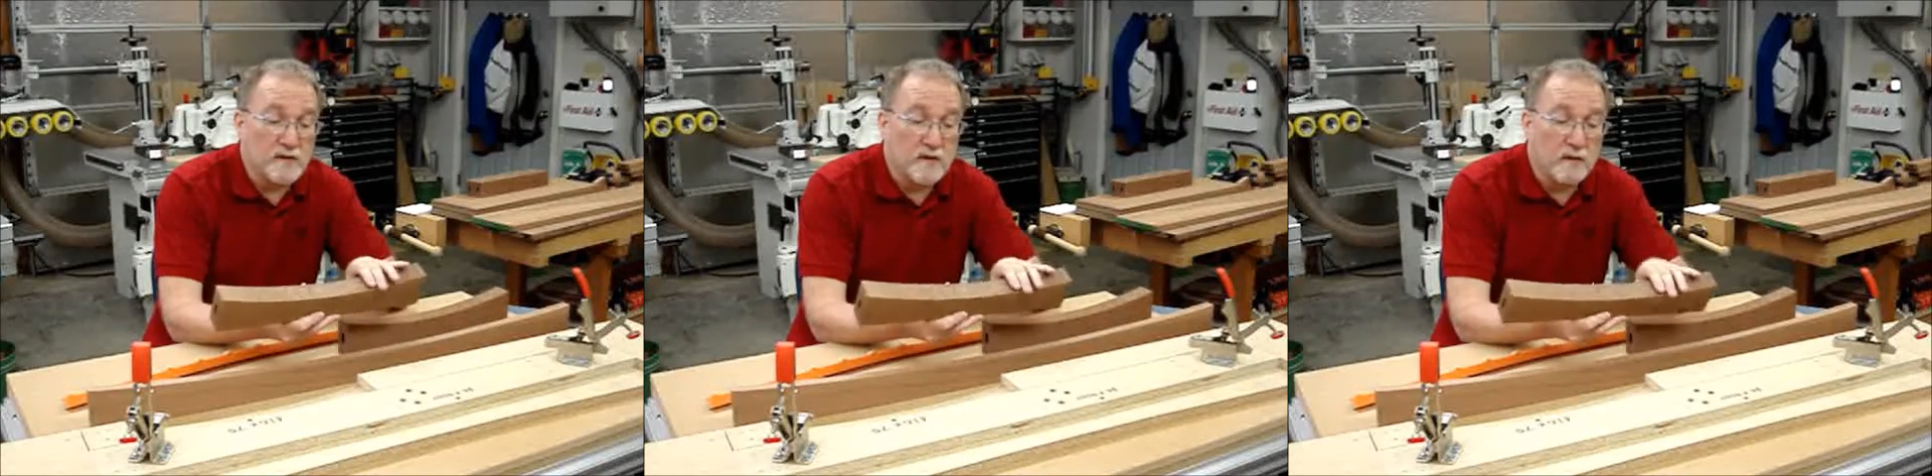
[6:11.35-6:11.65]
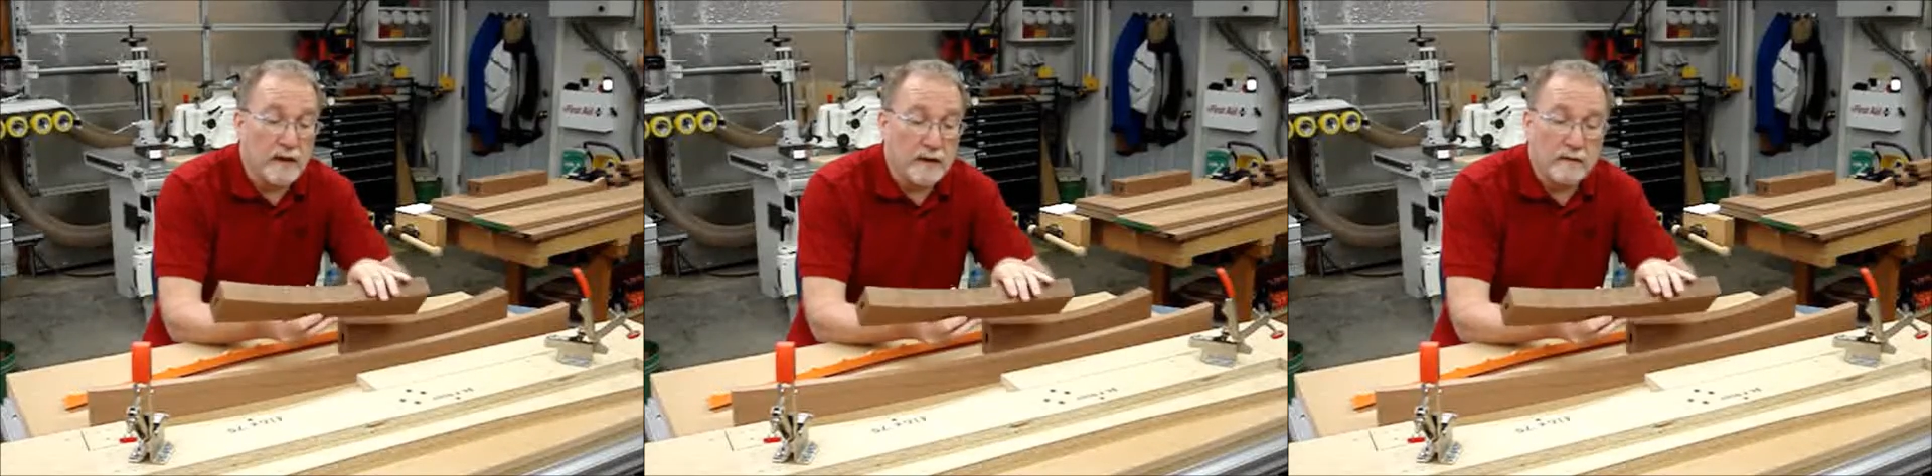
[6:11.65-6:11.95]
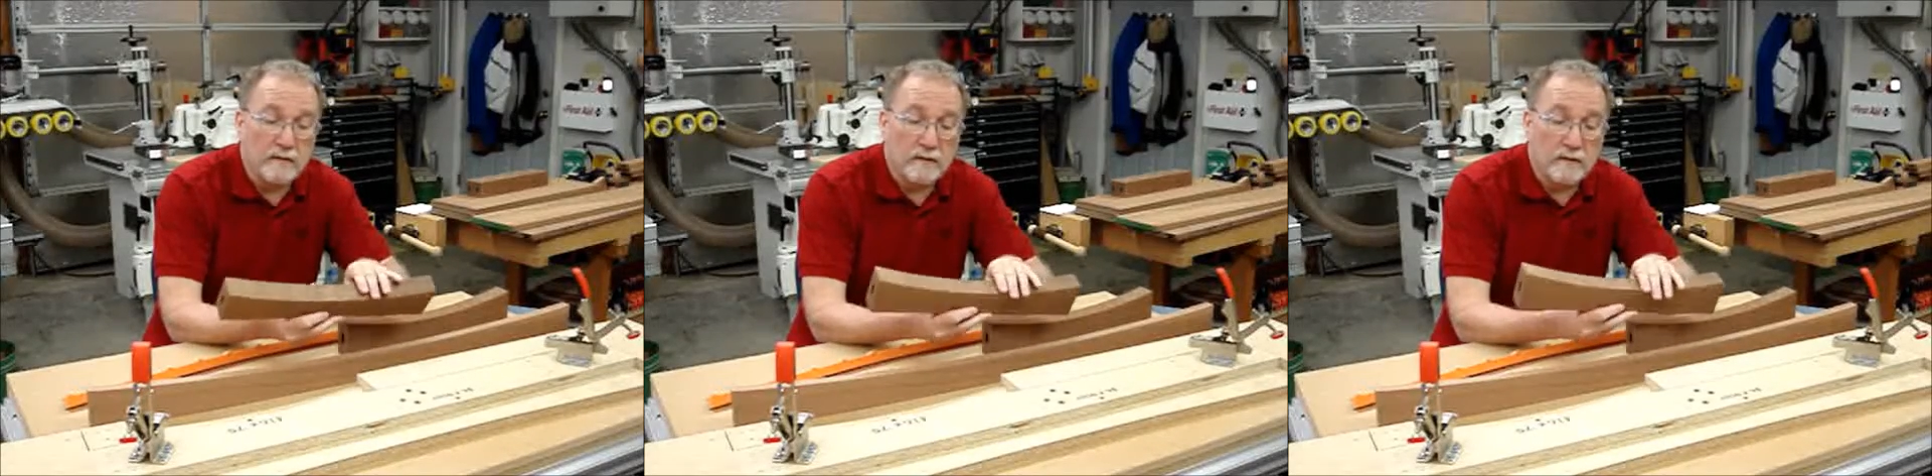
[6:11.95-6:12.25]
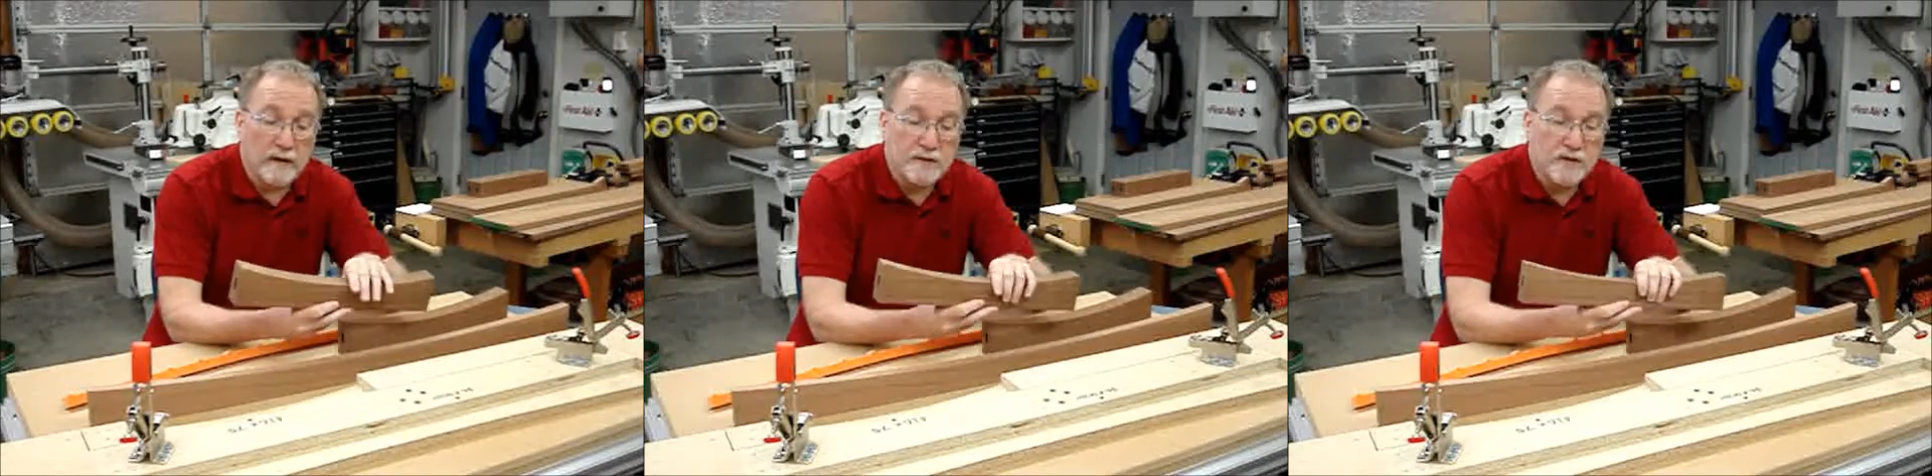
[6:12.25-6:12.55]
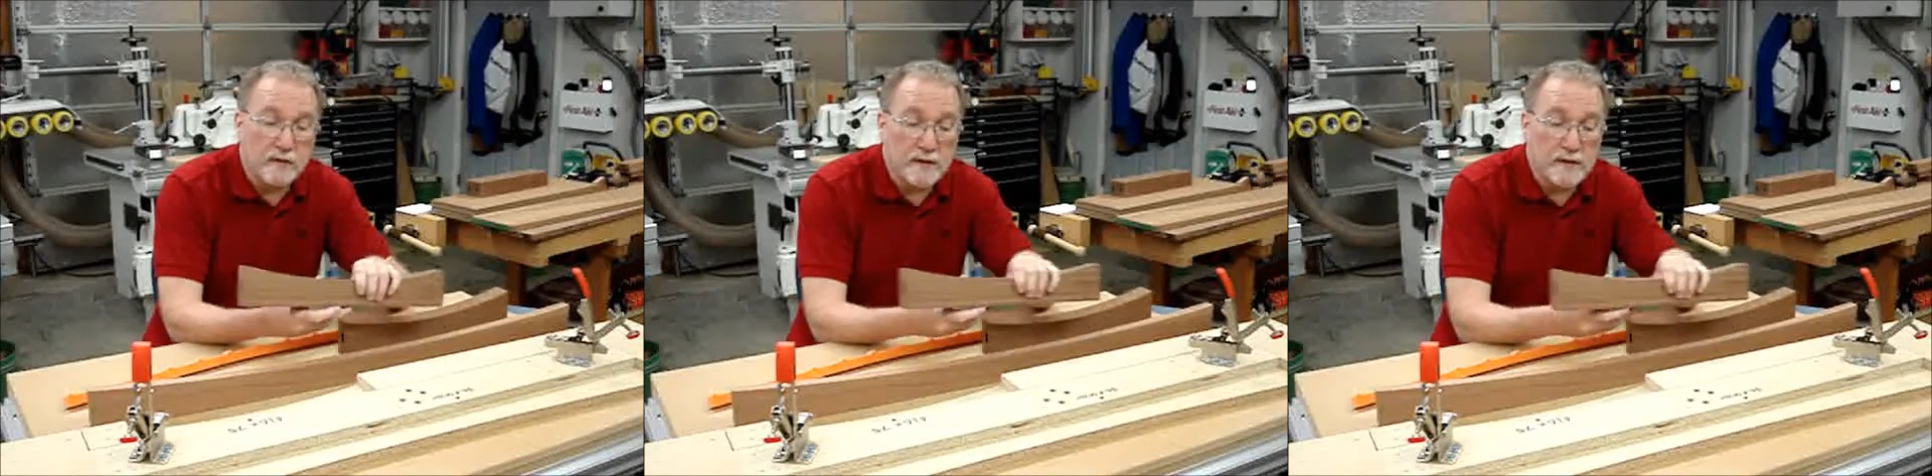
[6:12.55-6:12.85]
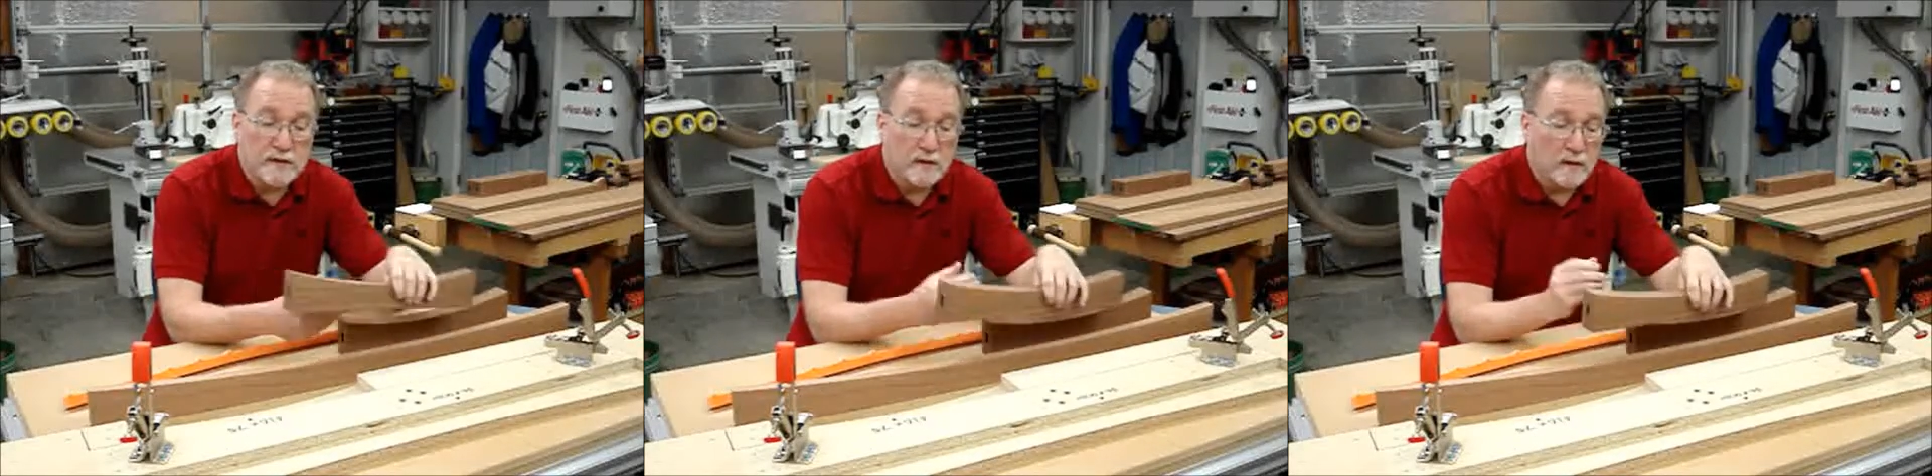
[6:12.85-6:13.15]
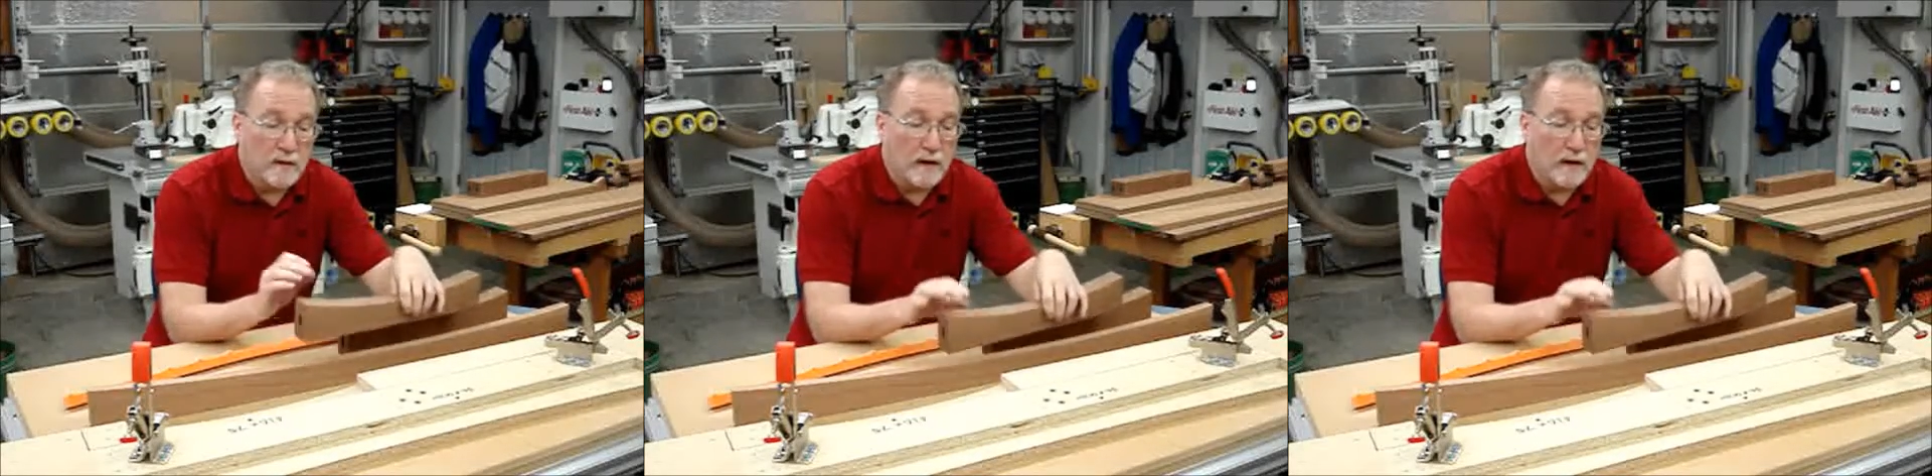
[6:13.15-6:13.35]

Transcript: is a great choice.